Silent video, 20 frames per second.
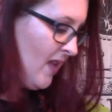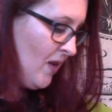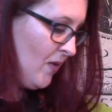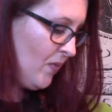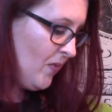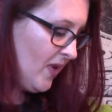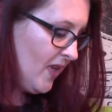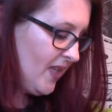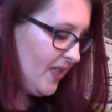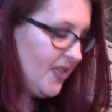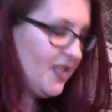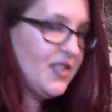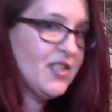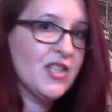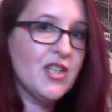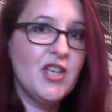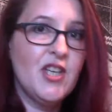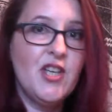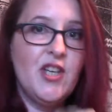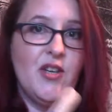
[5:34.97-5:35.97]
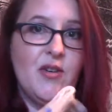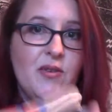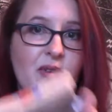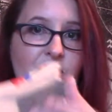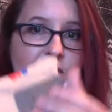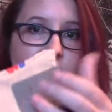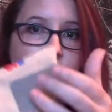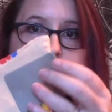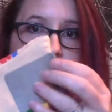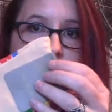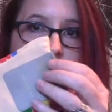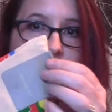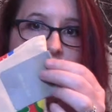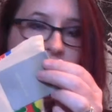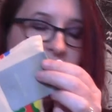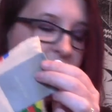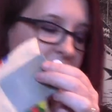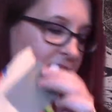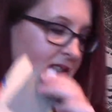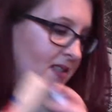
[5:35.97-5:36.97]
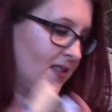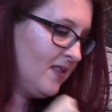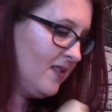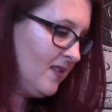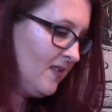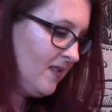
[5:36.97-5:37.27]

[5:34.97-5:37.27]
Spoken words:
We got these cute little socks.